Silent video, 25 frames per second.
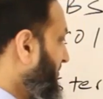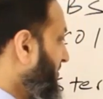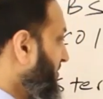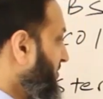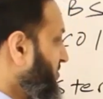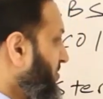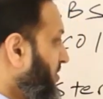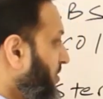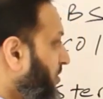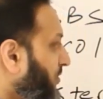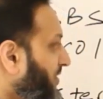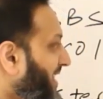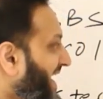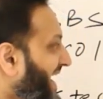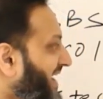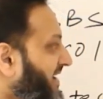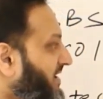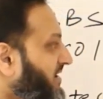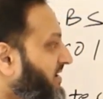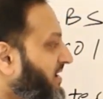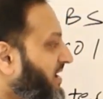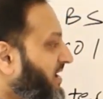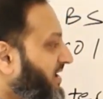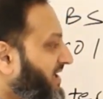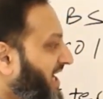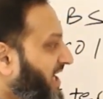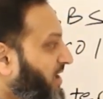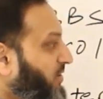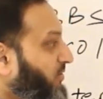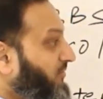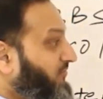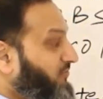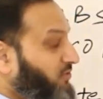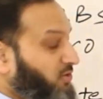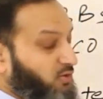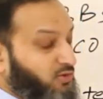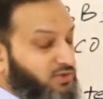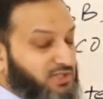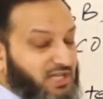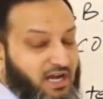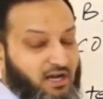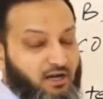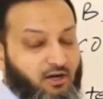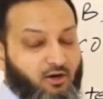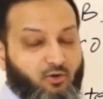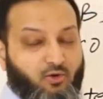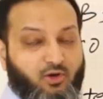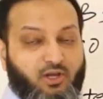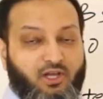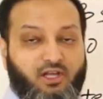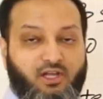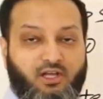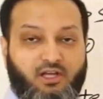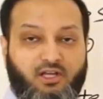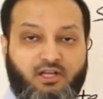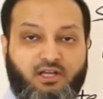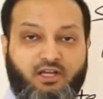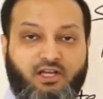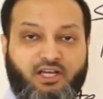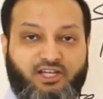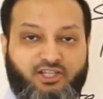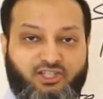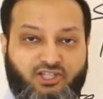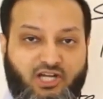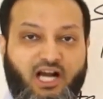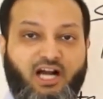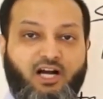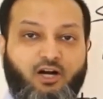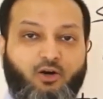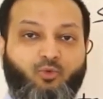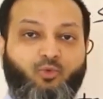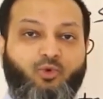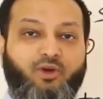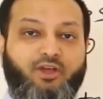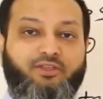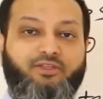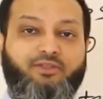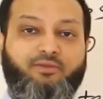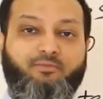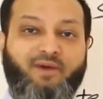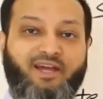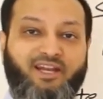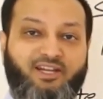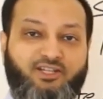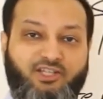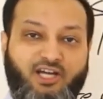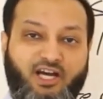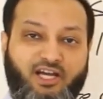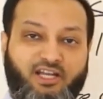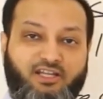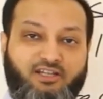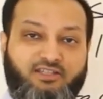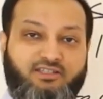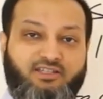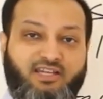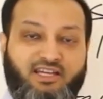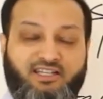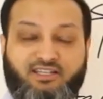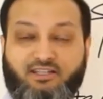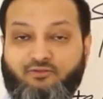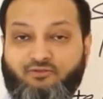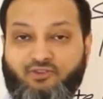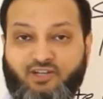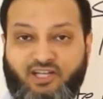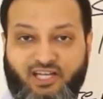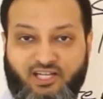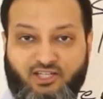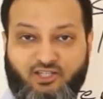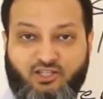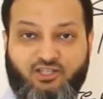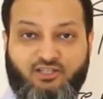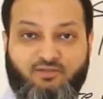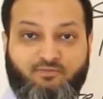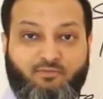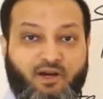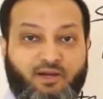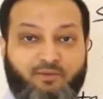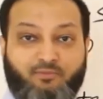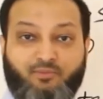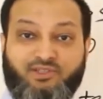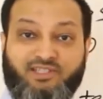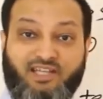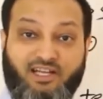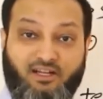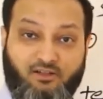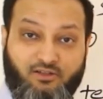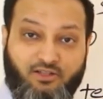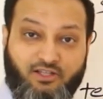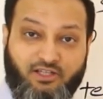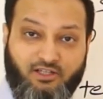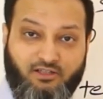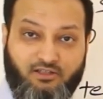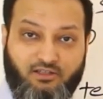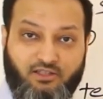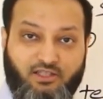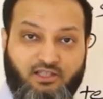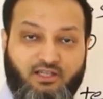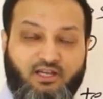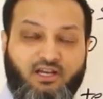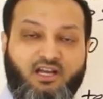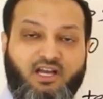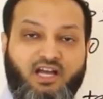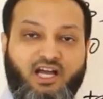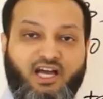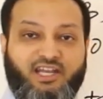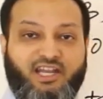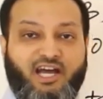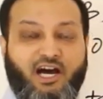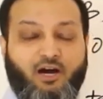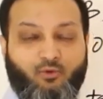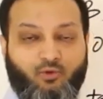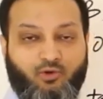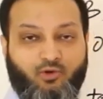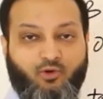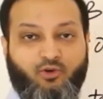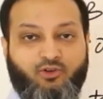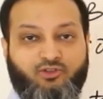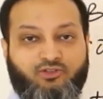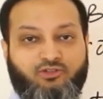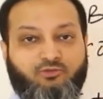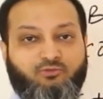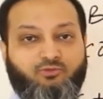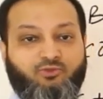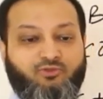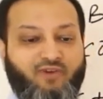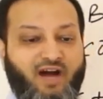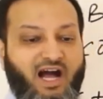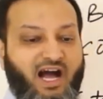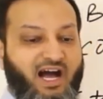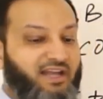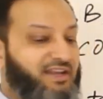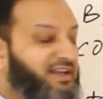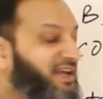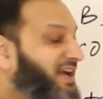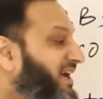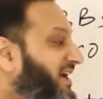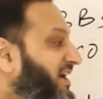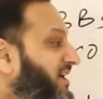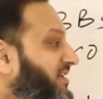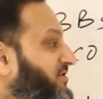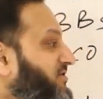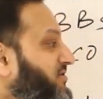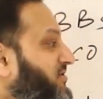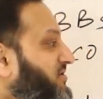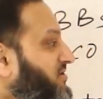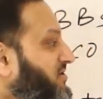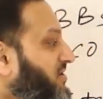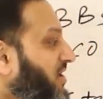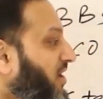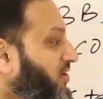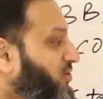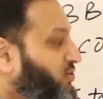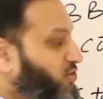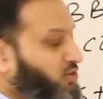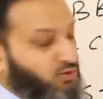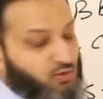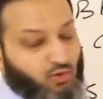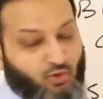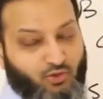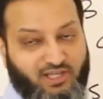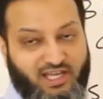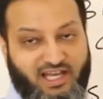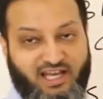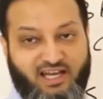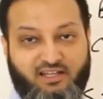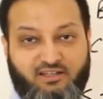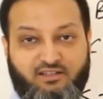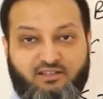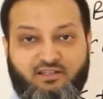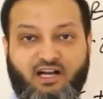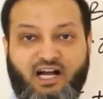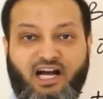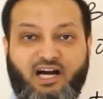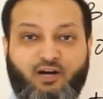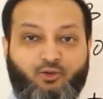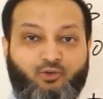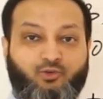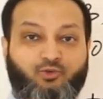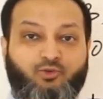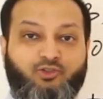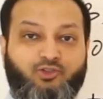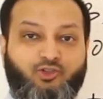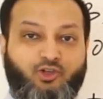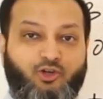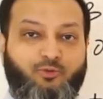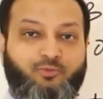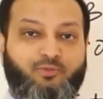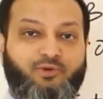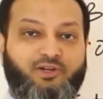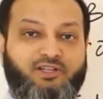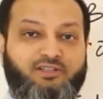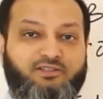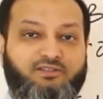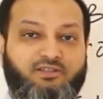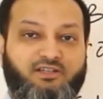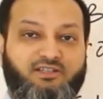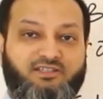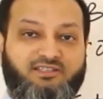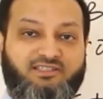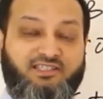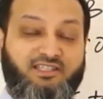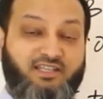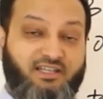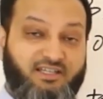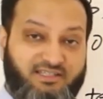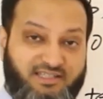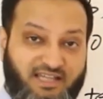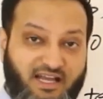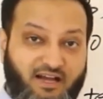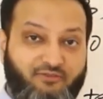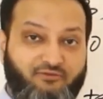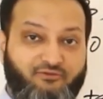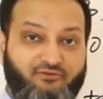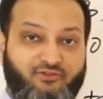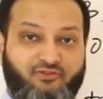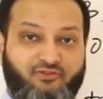So that kind of reviews how a child with meningitis and different ages might present clinically. And now we're going to move on and start to look at how to interpret CSF